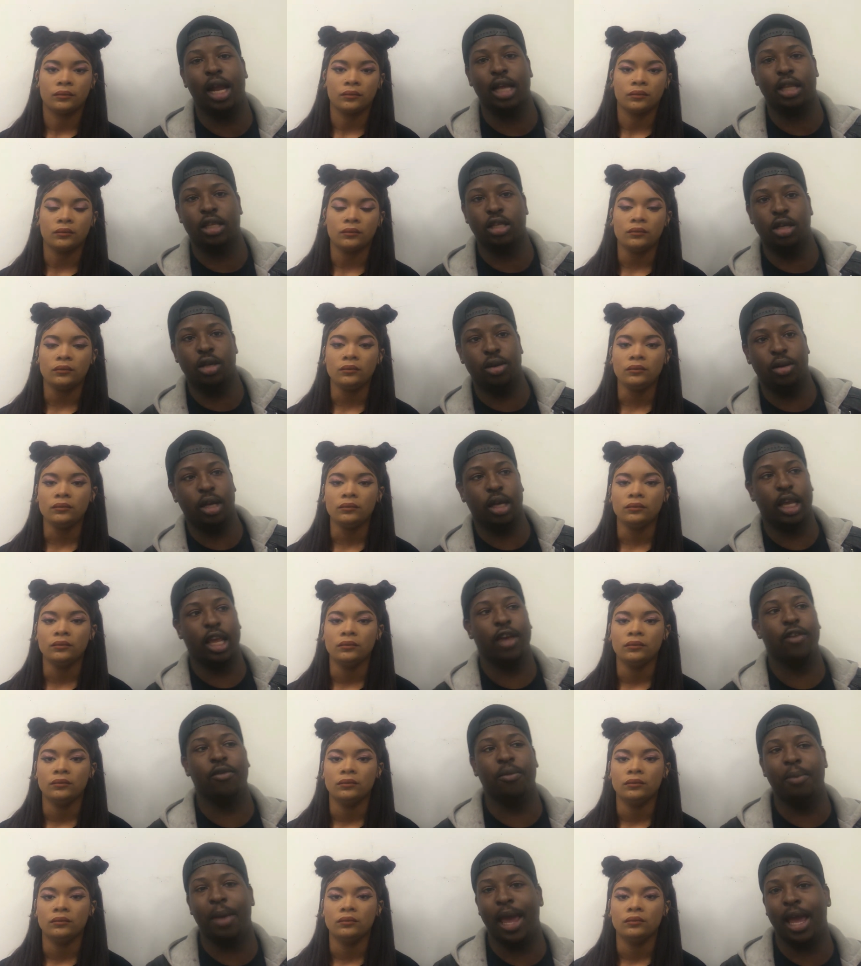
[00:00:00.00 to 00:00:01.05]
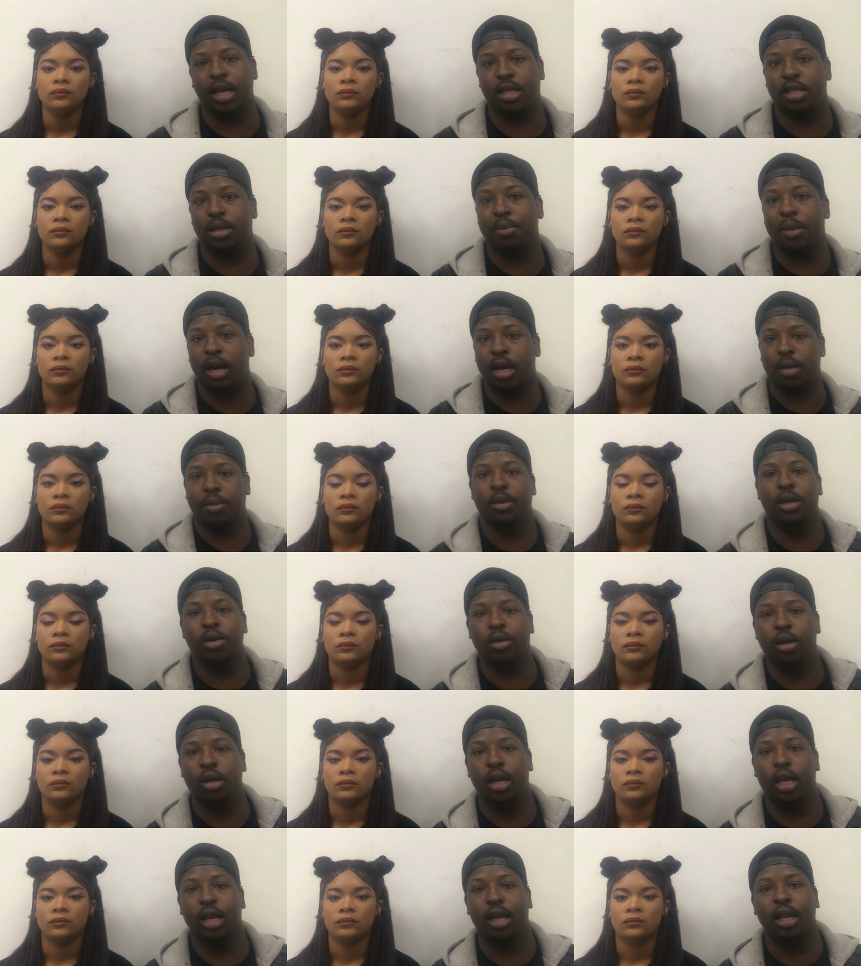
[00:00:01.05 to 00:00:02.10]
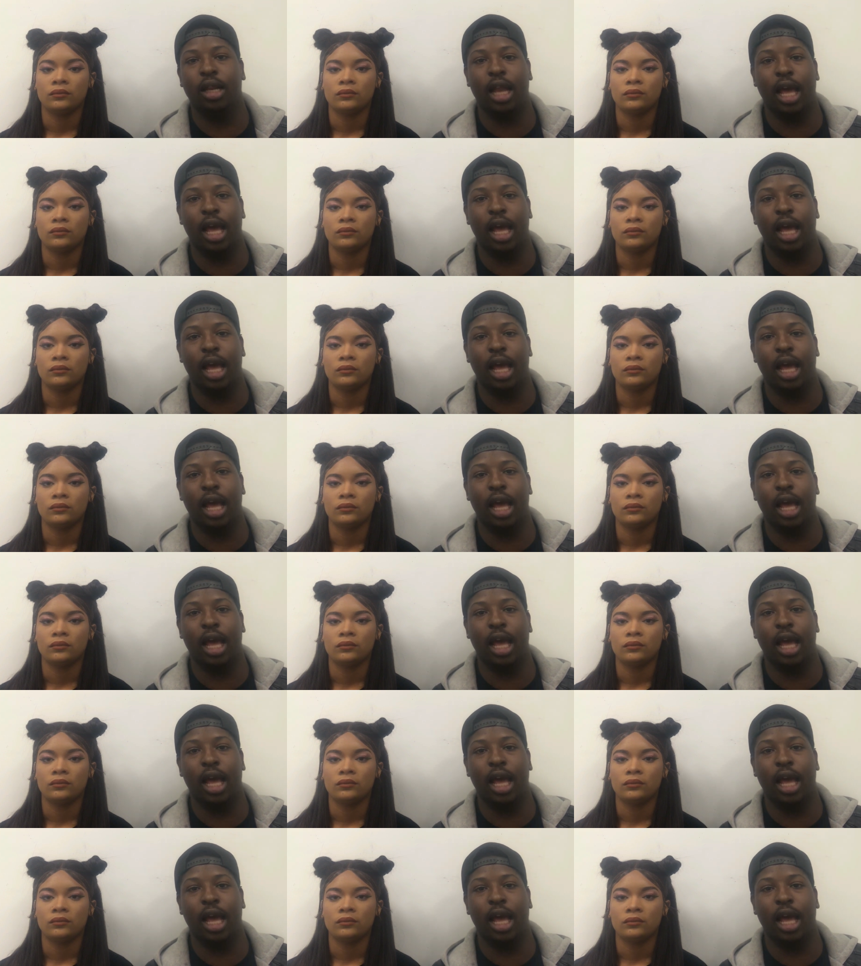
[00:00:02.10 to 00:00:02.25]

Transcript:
Speaker 1: like to do to give back to my community.